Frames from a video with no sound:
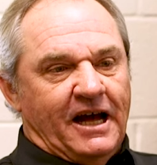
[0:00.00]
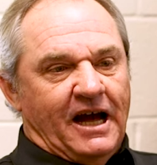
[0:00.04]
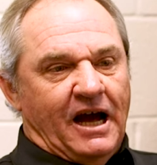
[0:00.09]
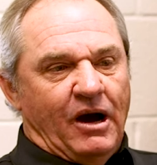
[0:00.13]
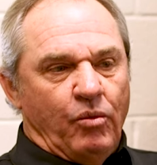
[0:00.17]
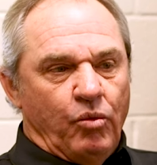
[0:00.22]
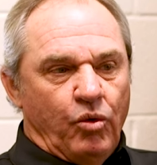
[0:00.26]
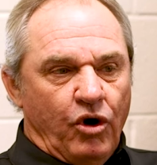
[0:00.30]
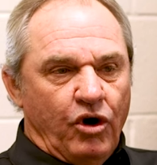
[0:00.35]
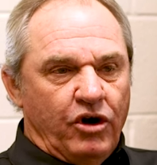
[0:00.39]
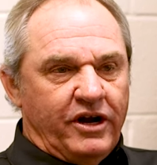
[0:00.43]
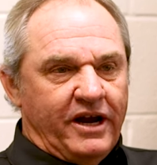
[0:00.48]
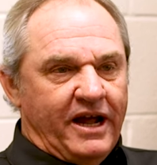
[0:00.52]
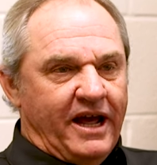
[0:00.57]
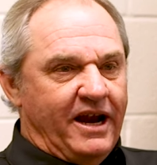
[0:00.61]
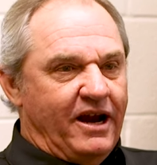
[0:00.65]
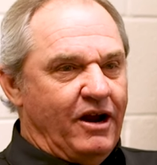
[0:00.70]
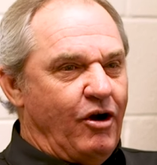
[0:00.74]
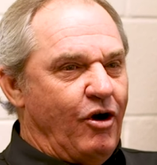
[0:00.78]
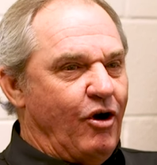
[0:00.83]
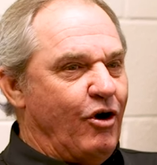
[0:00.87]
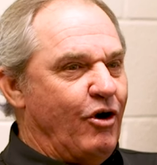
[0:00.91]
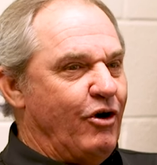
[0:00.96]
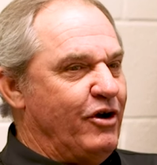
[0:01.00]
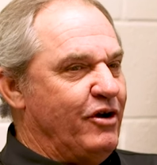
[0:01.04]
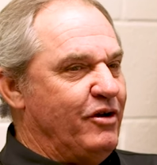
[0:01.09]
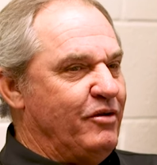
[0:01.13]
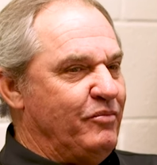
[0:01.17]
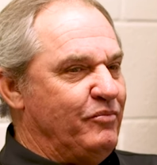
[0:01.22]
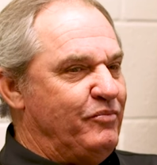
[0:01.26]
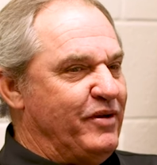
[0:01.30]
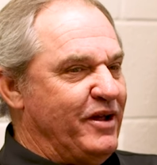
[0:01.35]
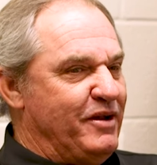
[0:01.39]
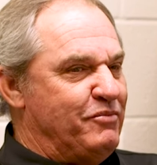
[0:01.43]
I worked at it harder
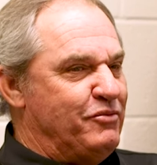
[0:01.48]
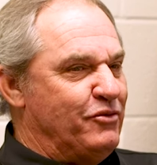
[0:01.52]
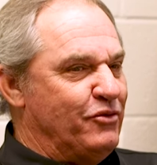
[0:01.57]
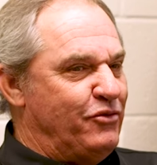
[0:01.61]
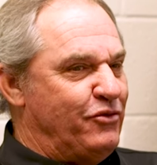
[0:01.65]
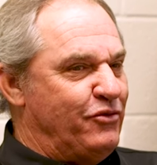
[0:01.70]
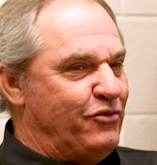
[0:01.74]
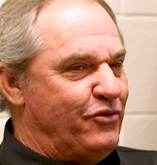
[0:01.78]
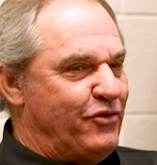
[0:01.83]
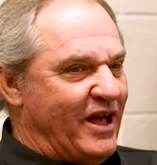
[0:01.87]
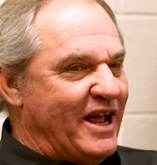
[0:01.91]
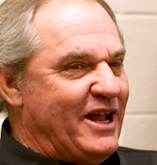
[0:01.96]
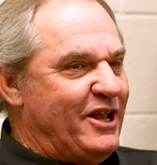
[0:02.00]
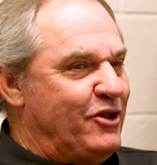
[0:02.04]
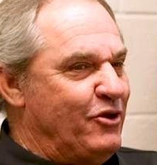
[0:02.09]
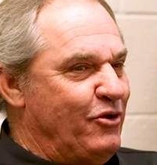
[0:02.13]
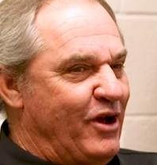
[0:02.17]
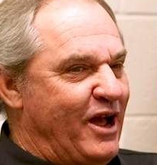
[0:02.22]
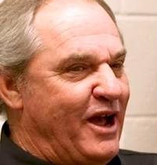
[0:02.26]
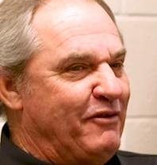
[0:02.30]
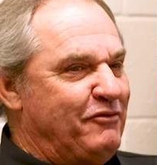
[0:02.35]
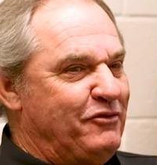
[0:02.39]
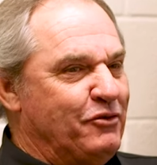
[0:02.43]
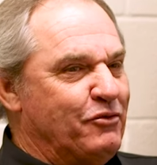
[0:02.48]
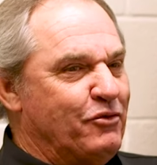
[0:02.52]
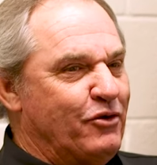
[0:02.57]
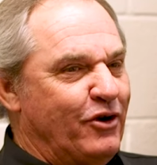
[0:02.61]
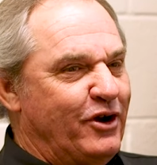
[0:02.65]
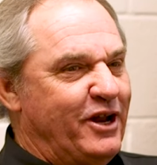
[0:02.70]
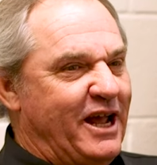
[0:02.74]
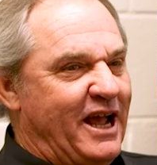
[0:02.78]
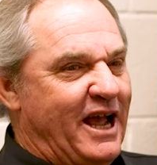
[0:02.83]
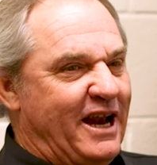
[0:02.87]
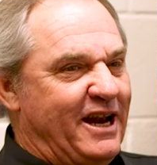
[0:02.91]
than people think you have to
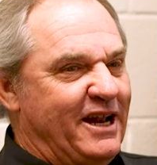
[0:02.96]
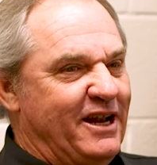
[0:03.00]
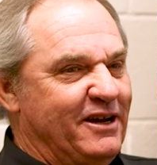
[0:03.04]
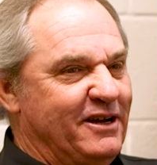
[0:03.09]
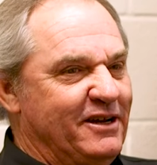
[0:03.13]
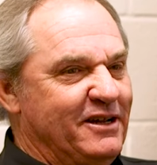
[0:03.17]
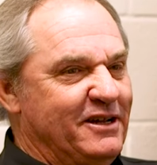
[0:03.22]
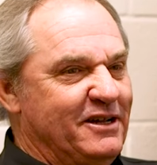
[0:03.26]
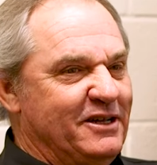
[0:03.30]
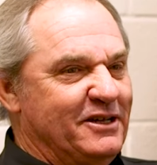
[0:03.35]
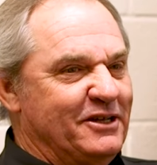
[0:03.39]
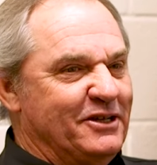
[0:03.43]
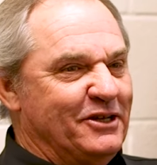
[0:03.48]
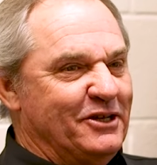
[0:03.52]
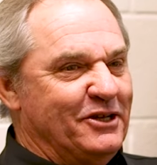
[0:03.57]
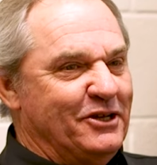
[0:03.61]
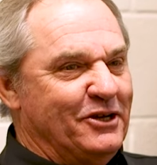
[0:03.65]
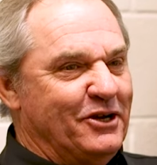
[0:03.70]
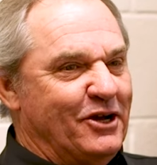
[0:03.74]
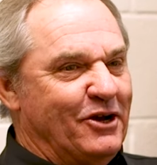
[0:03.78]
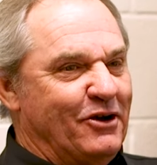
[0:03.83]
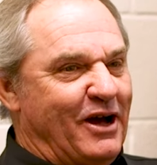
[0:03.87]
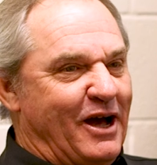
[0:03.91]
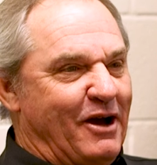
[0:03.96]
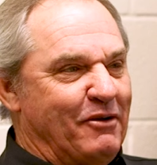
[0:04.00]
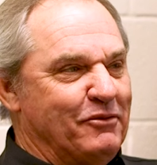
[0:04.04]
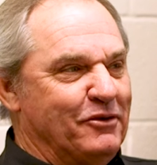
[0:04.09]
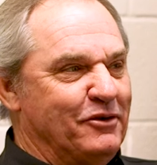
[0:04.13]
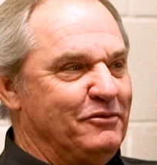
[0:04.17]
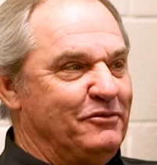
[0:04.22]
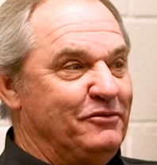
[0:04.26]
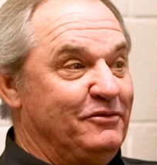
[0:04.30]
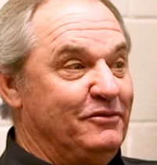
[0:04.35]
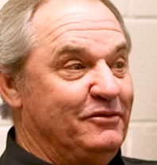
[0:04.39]
work at it. You know, I
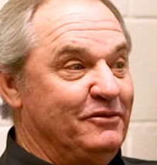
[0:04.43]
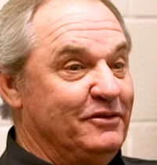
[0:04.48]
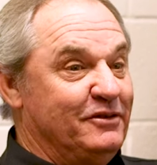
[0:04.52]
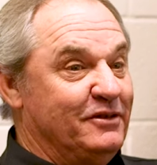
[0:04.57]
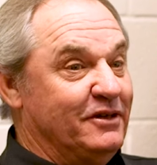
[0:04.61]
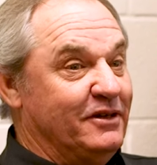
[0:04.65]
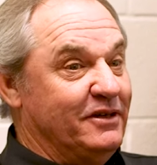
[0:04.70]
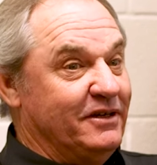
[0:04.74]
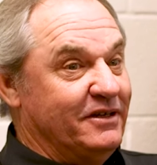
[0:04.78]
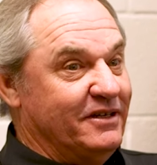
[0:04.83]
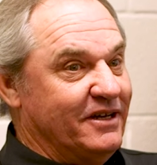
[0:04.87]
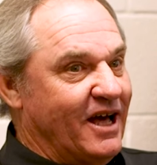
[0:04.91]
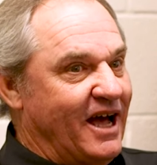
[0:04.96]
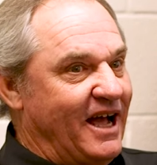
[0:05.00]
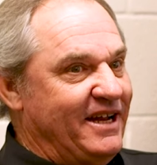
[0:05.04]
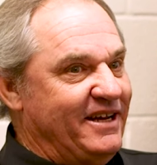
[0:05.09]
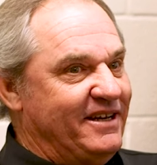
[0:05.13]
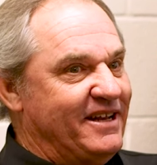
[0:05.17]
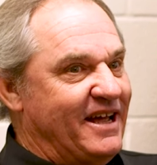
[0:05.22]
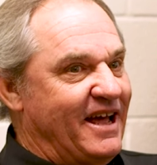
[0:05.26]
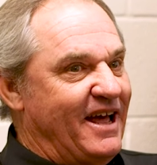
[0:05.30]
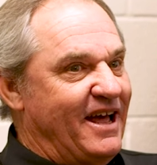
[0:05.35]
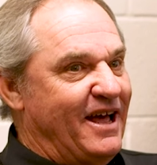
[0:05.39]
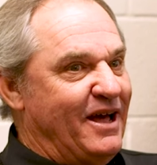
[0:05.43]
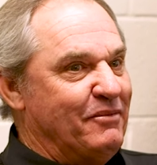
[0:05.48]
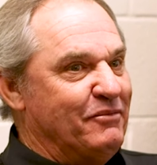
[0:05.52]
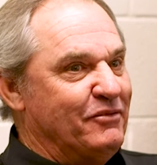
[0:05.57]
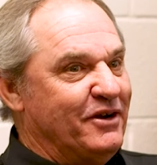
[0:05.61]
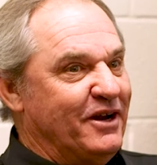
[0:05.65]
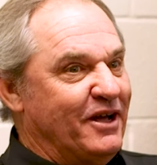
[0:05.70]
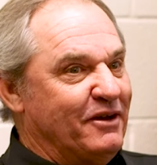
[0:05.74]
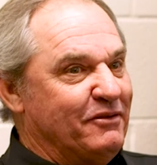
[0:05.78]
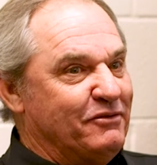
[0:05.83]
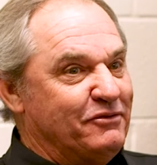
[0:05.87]
would, nighttime
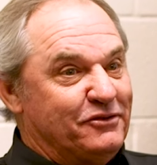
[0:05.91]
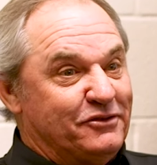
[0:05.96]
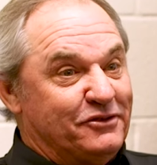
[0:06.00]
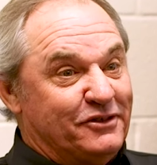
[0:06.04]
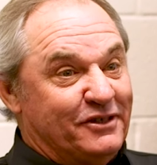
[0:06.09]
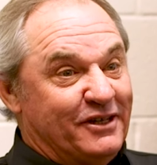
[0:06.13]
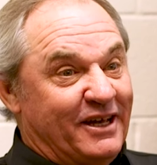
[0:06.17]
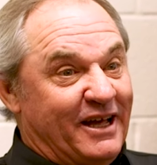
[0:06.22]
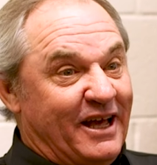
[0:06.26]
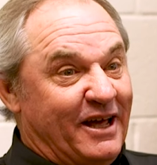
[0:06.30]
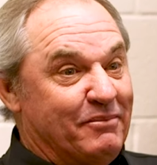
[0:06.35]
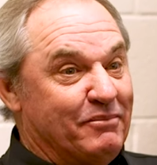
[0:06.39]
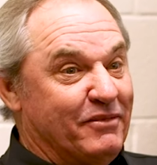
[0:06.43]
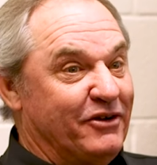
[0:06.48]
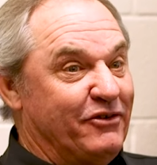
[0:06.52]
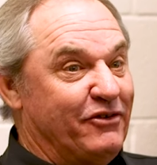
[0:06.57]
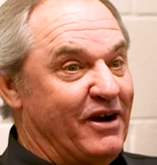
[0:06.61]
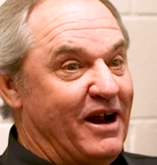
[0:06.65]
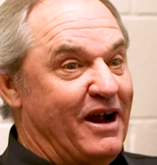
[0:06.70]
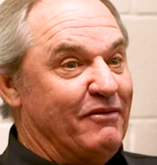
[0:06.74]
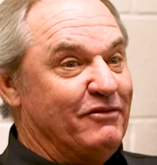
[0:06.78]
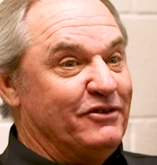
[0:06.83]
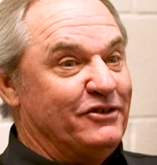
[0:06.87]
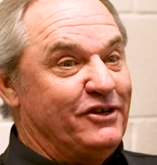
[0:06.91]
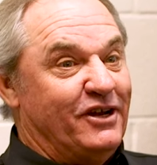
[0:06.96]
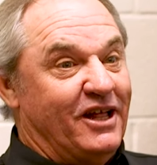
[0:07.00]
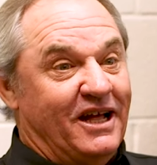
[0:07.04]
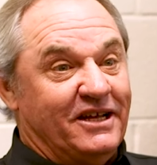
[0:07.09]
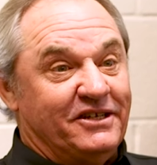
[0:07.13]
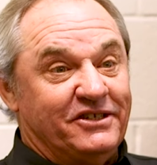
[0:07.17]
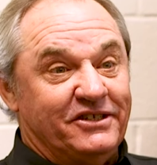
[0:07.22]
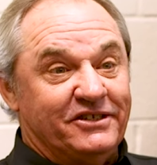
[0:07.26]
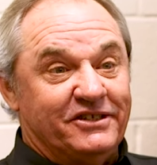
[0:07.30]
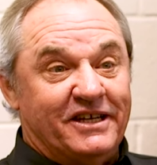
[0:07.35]
when I had my driver's
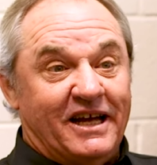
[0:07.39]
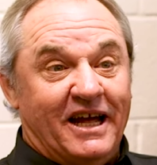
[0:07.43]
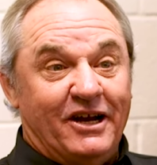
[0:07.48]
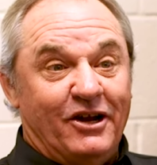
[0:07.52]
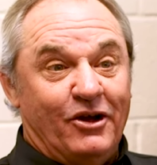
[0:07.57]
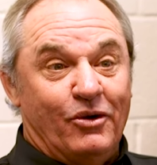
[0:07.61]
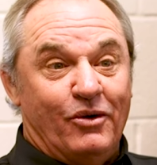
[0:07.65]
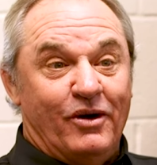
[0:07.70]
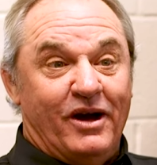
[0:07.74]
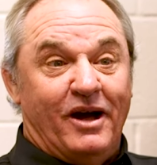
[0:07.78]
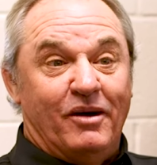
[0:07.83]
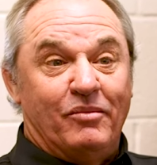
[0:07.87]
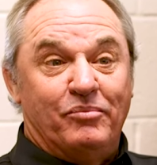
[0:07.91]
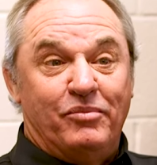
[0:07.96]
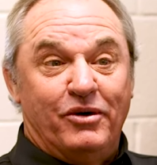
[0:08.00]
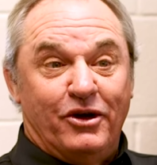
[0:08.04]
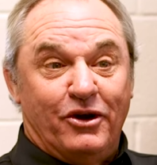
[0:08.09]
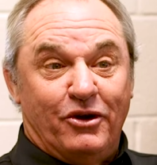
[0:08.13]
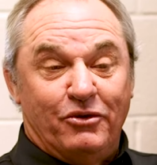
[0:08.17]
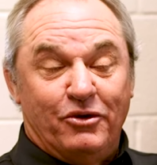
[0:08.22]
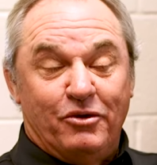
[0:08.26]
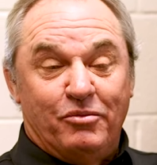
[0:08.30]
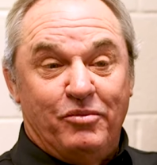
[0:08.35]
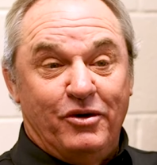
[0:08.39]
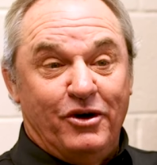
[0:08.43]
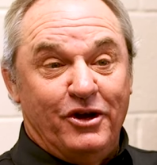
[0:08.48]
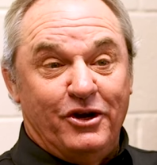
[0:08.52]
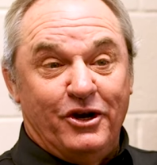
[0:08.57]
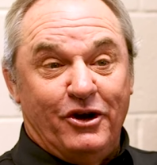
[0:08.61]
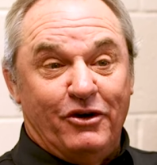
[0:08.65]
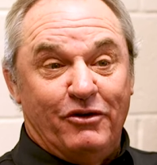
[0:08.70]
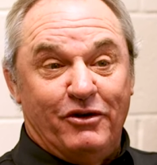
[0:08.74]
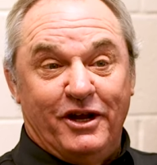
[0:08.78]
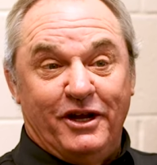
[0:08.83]
license, I'd go out and putt on the
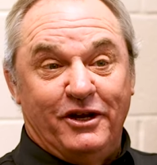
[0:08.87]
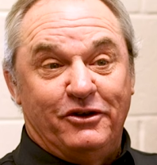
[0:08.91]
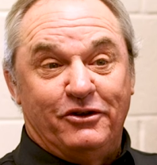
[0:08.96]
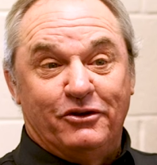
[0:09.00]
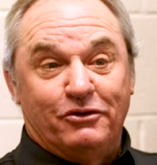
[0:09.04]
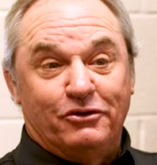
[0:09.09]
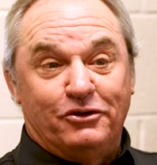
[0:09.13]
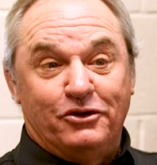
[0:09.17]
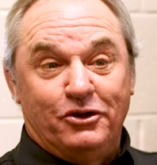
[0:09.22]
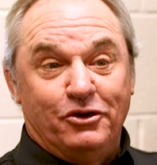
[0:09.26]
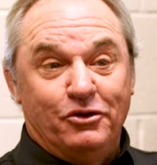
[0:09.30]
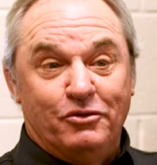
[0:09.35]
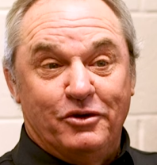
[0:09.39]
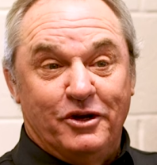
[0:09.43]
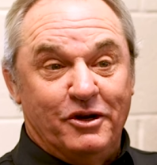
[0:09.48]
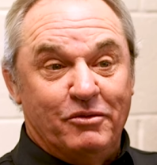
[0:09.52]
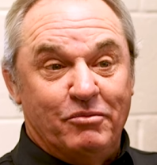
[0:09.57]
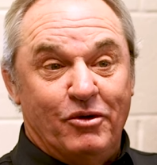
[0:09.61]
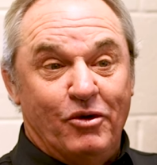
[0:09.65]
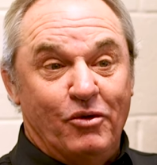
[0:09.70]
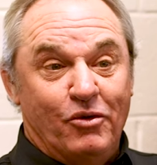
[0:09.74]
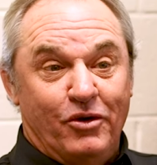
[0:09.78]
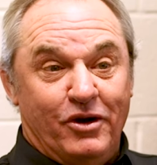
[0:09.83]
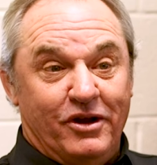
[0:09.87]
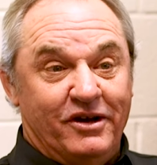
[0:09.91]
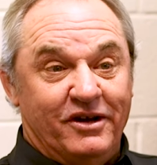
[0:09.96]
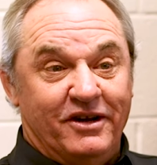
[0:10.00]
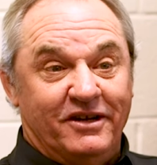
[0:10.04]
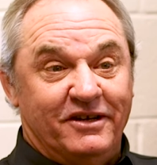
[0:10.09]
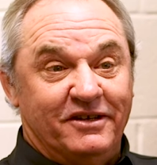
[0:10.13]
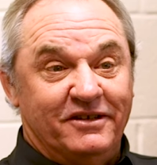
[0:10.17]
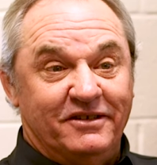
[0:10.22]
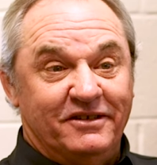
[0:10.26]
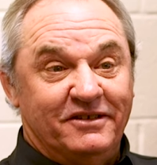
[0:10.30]
putting green till two in the morning
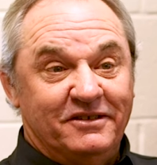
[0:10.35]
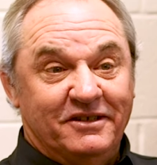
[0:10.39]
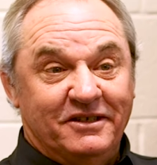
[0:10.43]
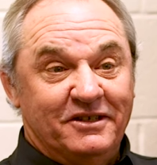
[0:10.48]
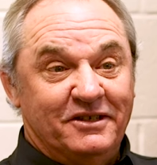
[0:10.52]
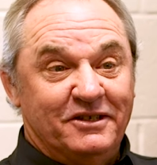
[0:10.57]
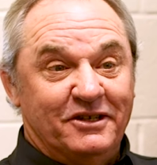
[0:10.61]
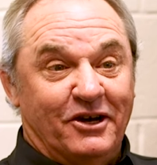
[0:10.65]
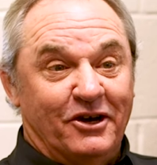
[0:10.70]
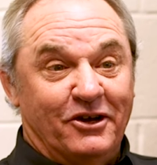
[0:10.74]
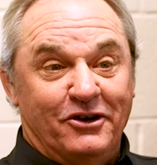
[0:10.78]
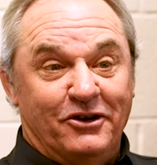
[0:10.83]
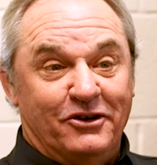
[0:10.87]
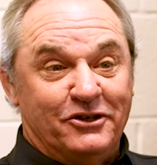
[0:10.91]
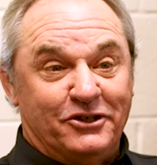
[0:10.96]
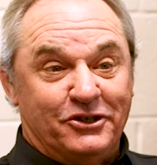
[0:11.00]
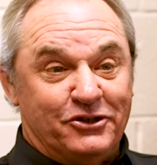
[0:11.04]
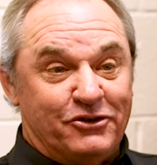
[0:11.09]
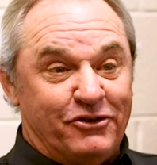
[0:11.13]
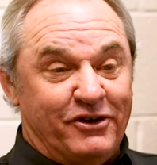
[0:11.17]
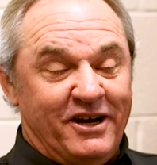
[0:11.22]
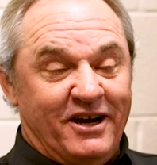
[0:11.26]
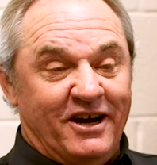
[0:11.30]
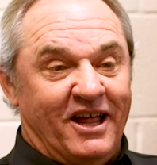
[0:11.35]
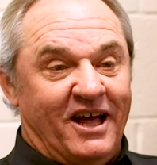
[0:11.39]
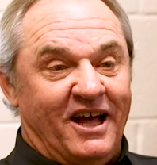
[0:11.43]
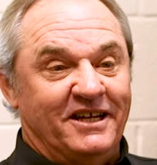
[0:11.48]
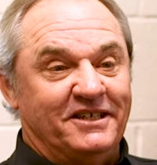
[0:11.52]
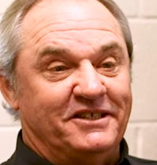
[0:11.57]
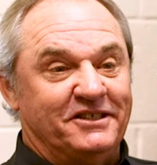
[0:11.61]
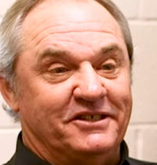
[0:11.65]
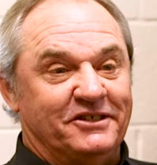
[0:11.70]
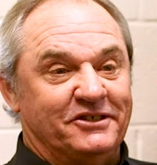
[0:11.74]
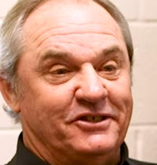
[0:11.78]
and under the street
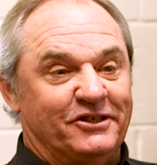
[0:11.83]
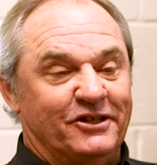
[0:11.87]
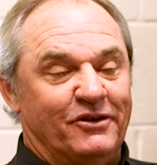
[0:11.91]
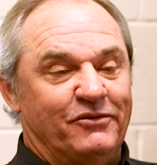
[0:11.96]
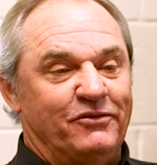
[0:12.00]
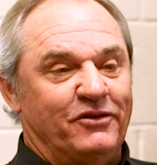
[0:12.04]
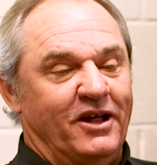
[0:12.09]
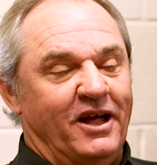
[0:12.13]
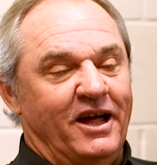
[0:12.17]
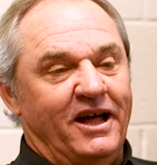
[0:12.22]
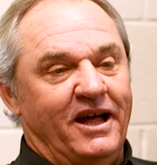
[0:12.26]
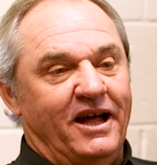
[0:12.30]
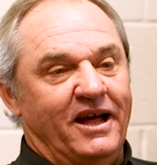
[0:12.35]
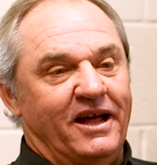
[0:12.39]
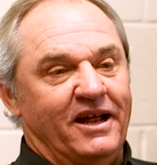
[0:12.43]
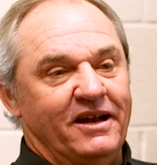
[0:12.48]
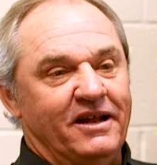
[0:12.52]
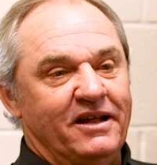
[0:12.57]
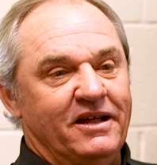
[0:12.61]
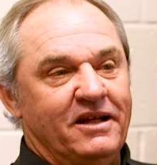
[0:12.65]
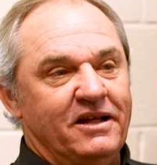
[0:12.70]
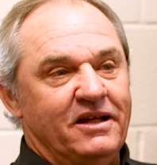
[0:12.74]
lights and stuff like that.